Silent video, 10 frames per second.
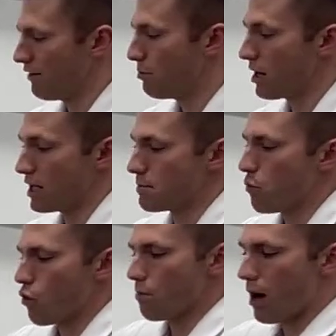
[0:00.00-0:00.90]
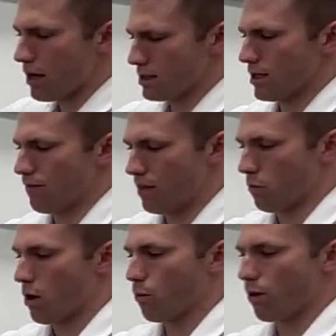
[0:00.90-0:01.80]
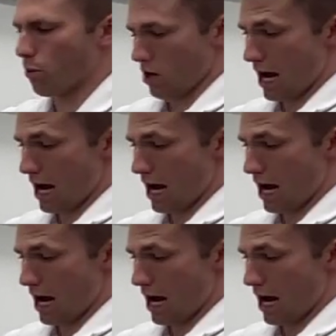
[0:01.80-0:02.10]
but it's more positive than what we were